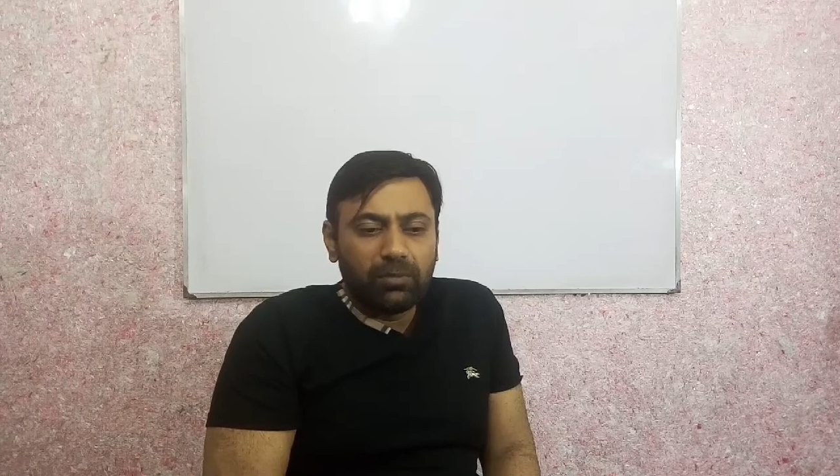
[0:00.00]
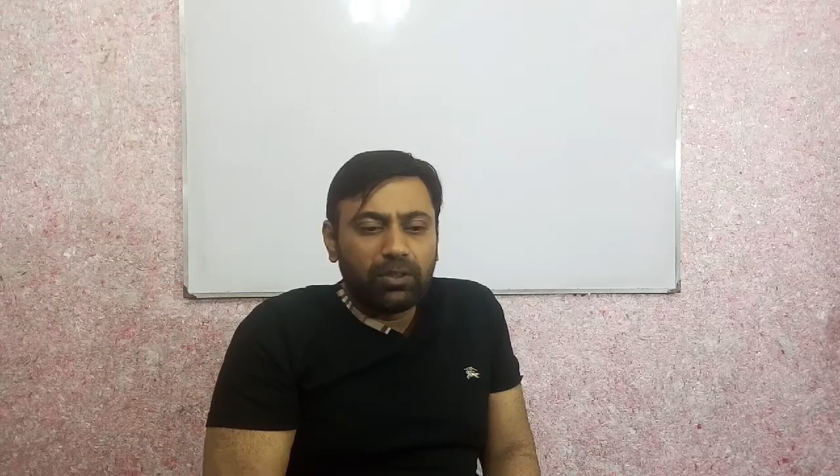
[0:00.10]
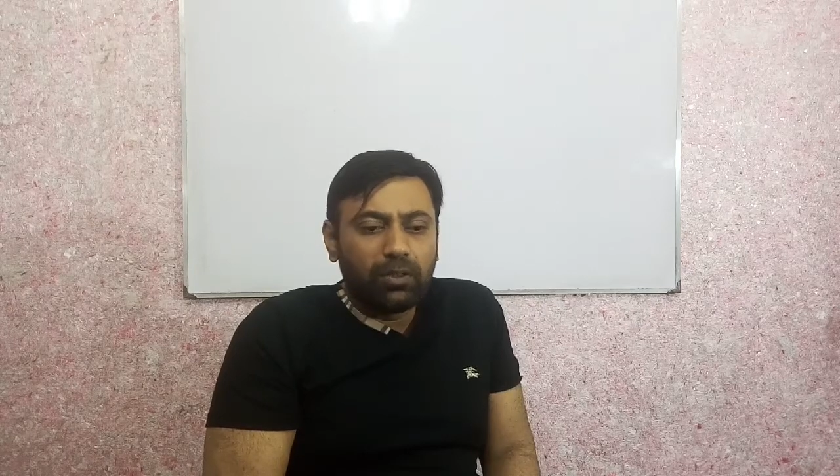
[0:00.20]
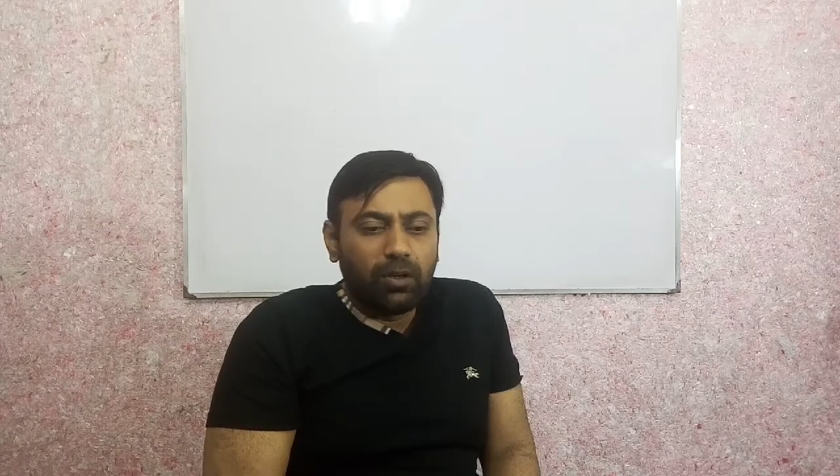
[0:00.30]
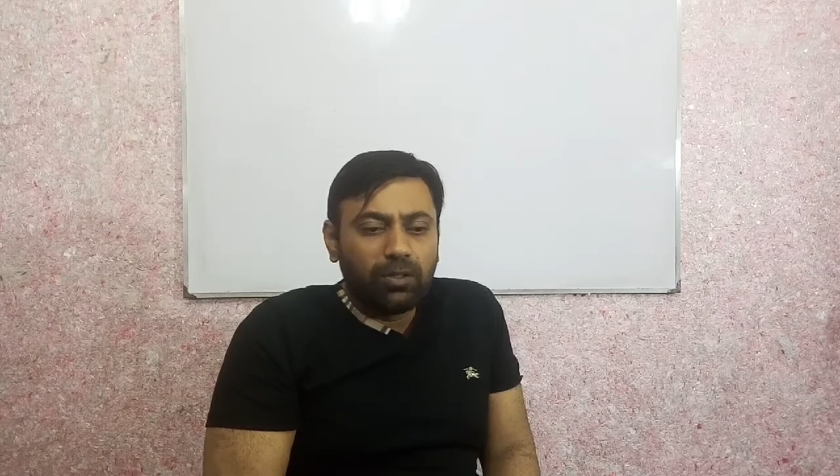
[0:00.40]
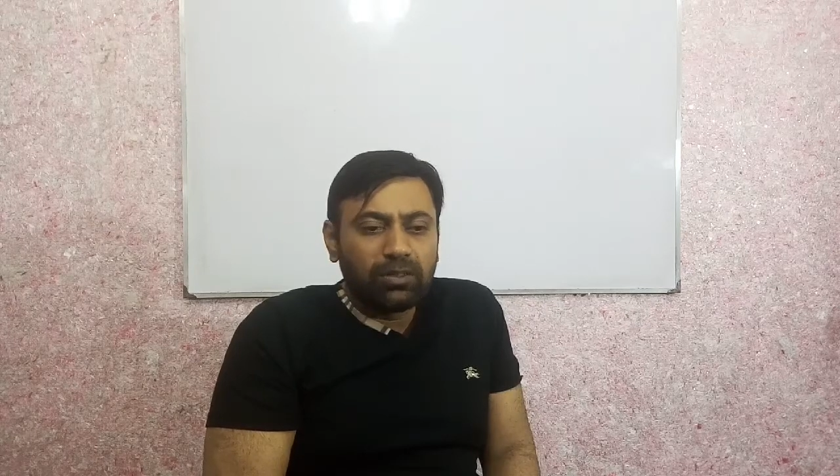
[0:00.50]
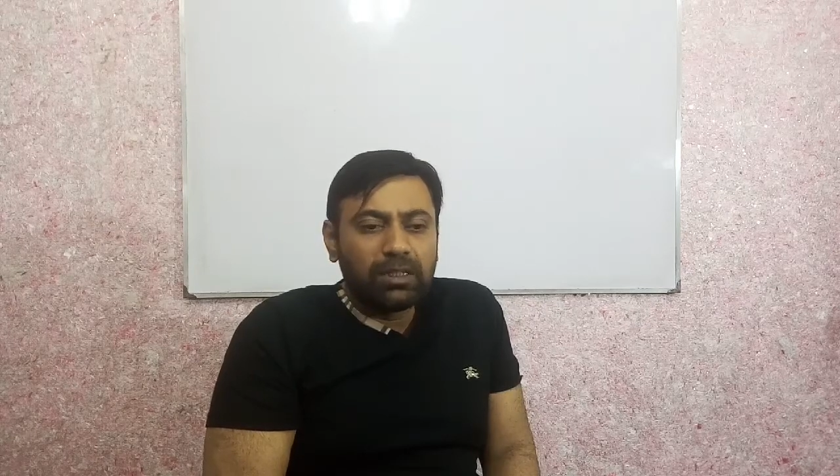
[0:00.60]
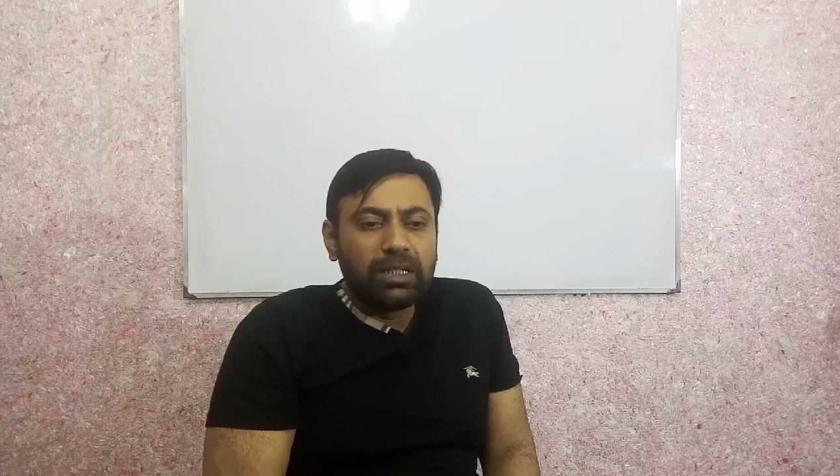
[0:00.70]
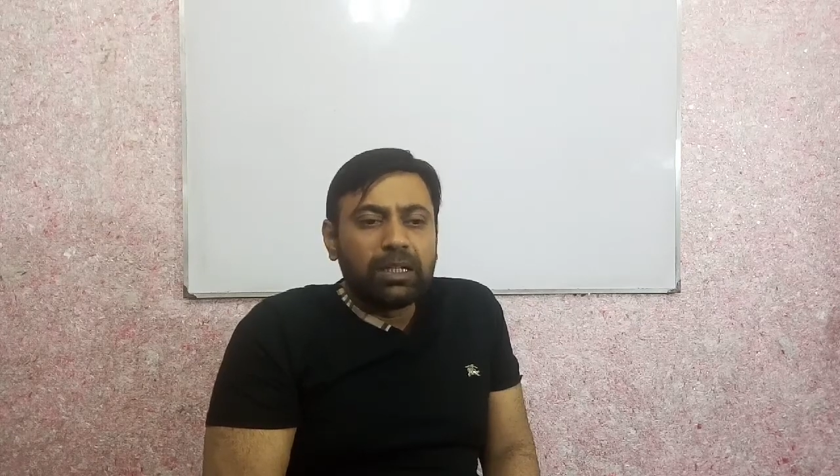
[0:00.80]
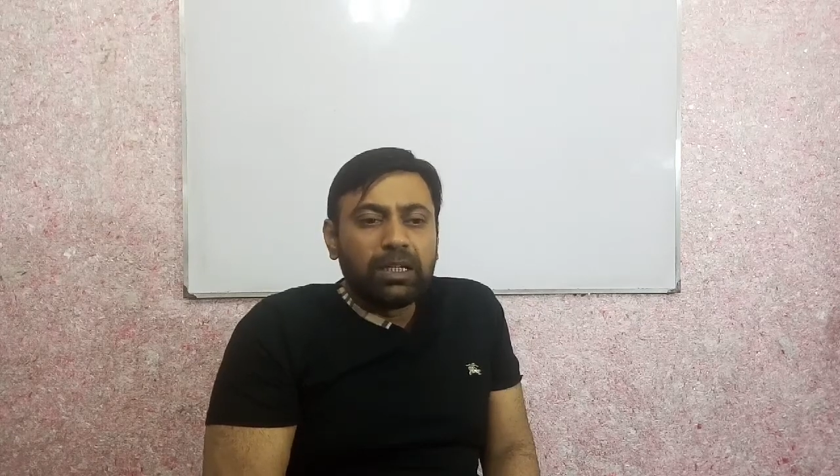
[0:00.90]
because
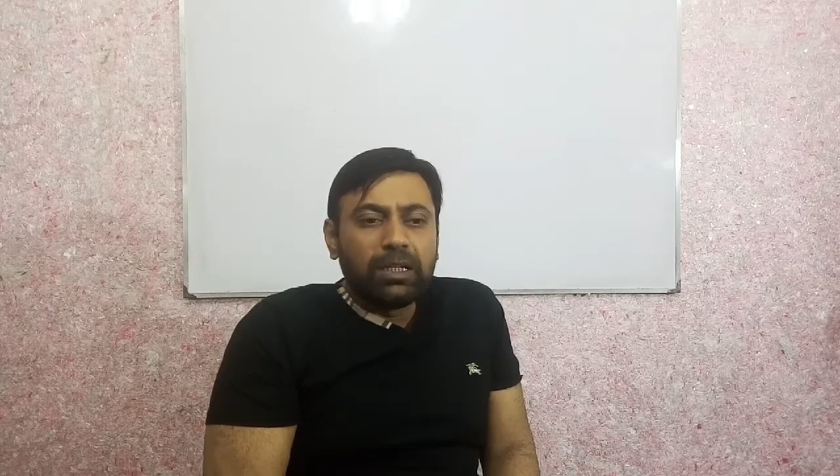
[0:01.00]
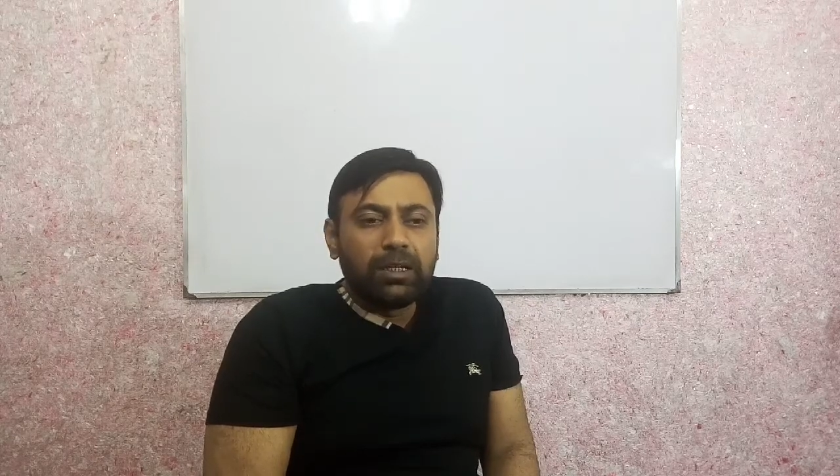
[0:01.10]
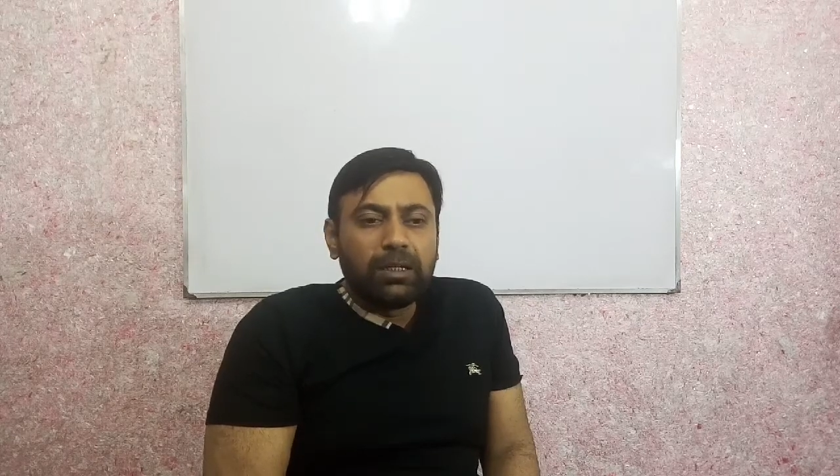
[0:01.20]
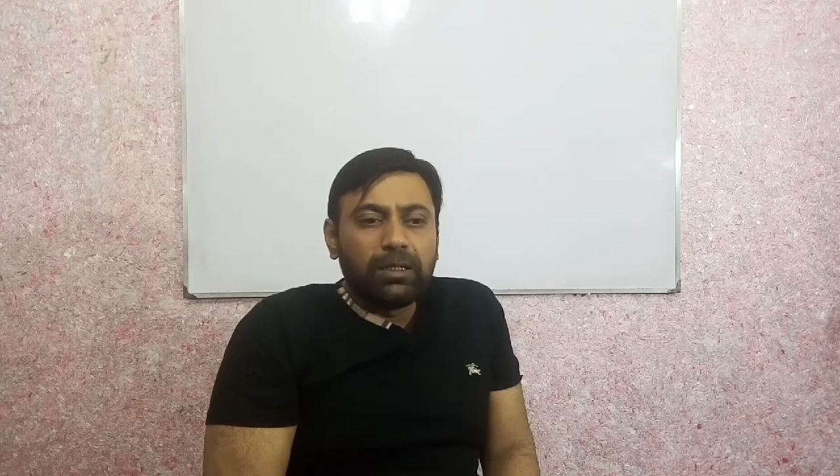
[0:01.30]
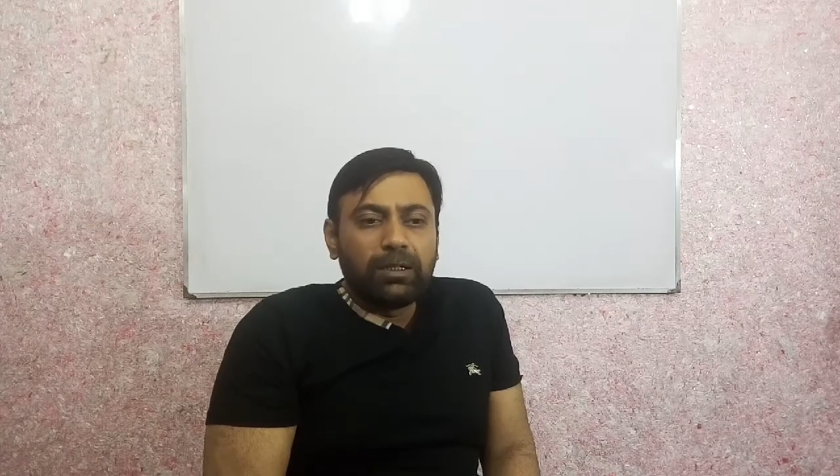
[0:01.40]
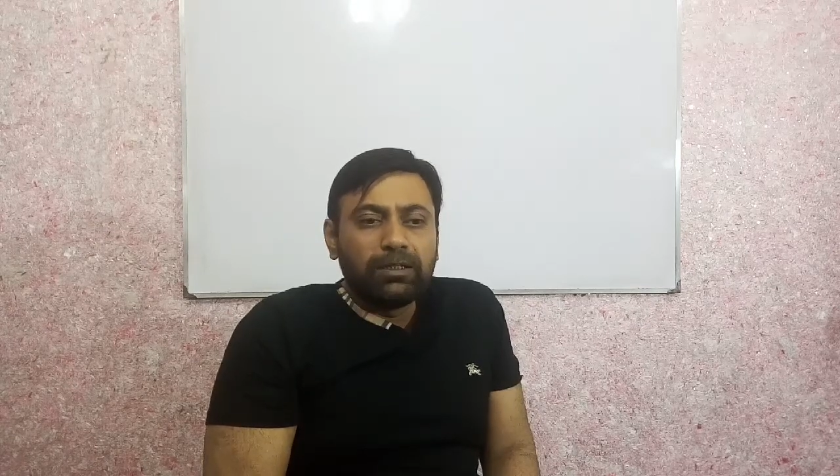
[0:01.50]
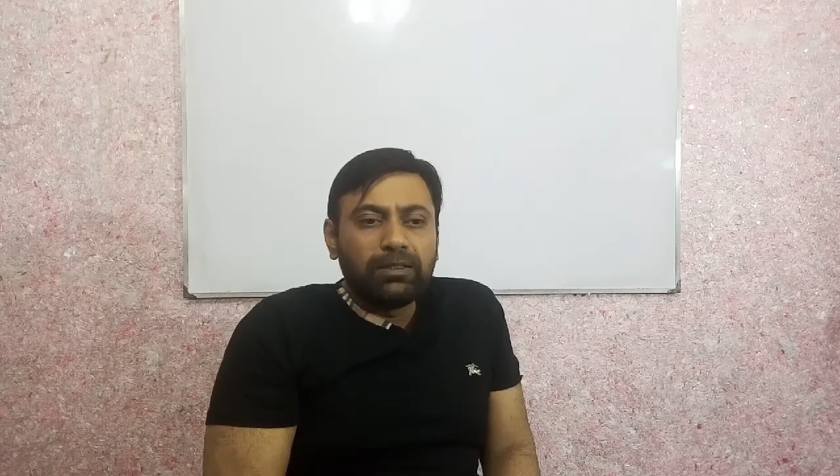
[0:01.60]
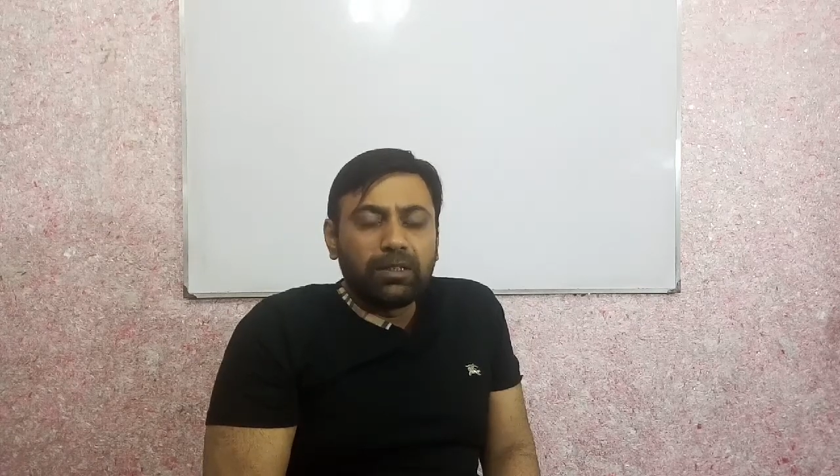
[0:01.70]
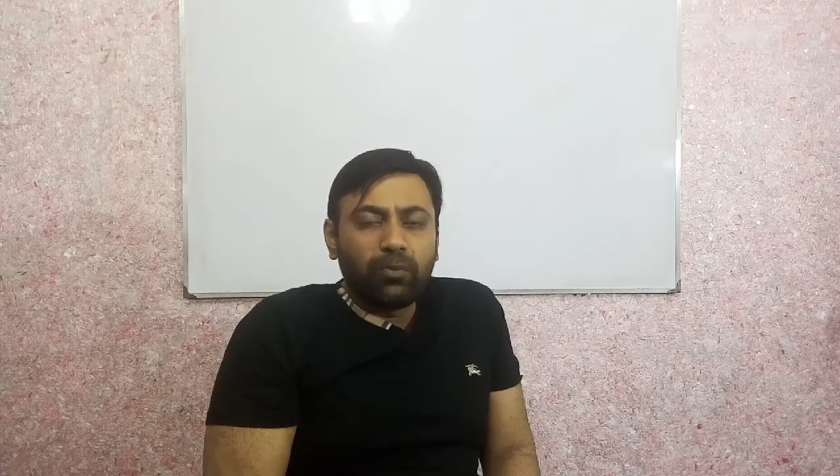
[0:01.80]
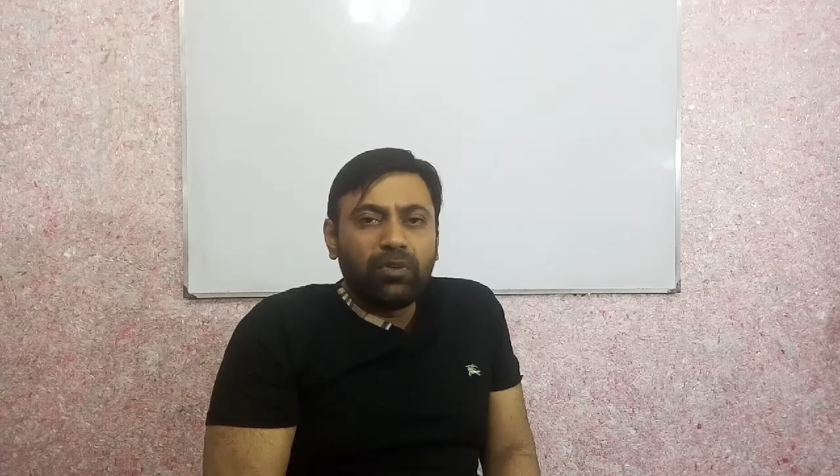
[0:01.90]
in
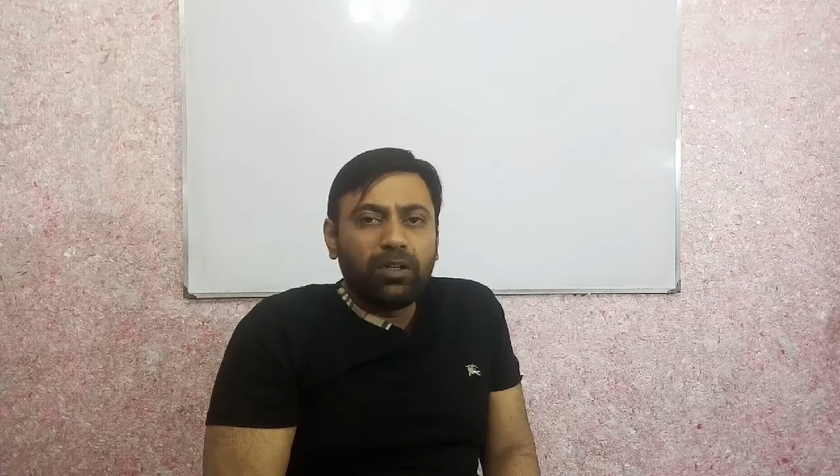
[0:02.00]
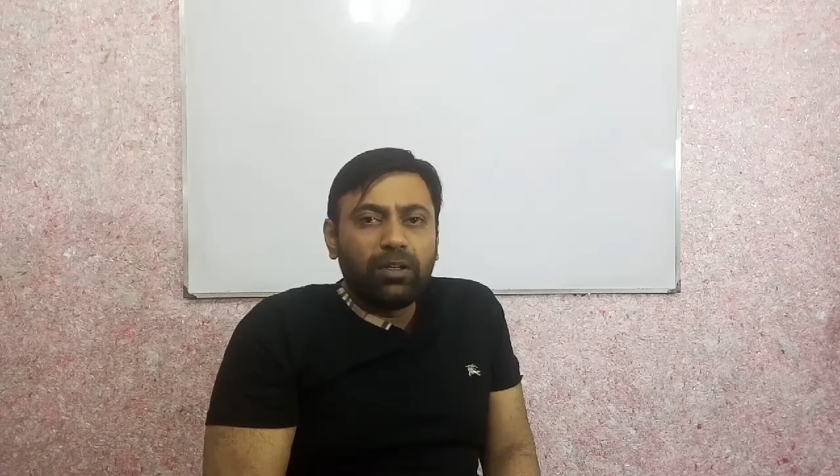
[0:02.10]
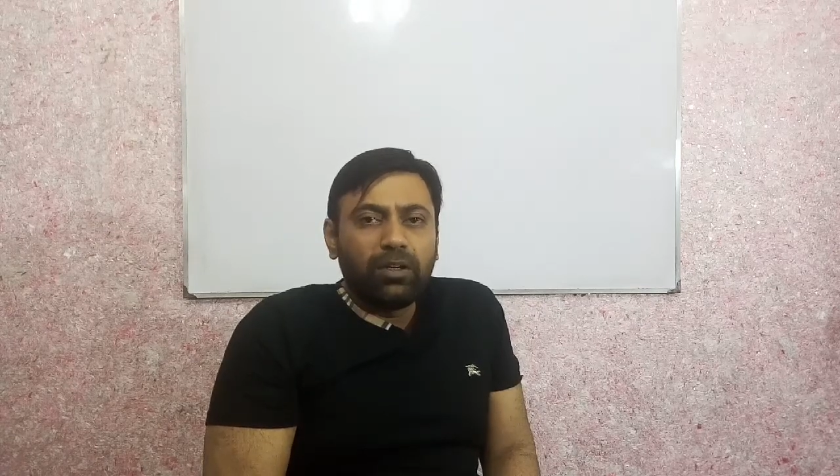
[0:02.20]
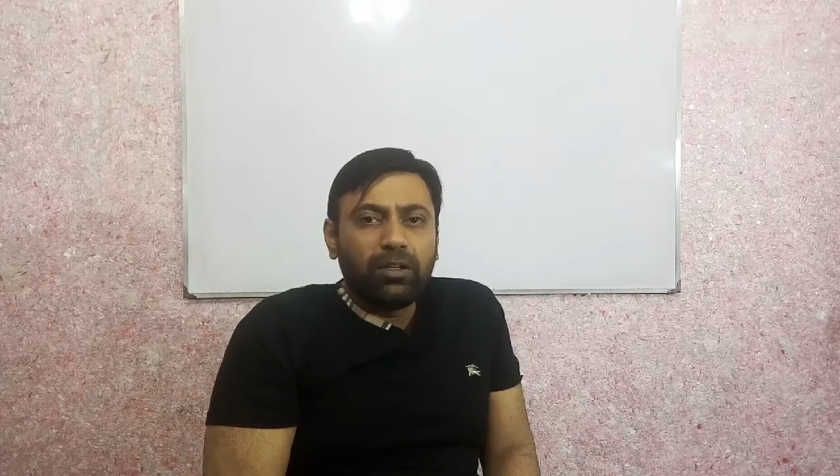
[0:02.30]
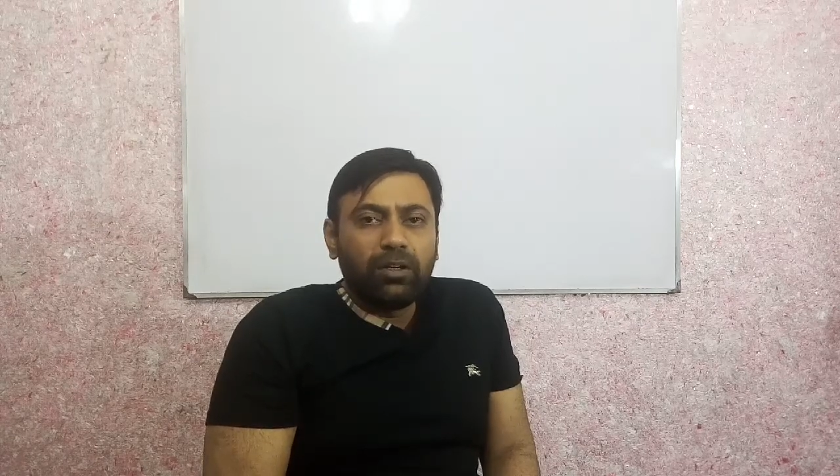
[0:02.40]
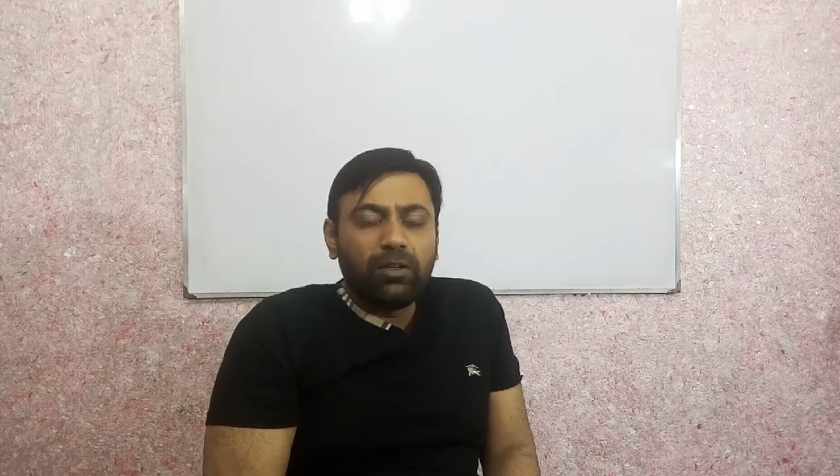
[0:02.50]
some way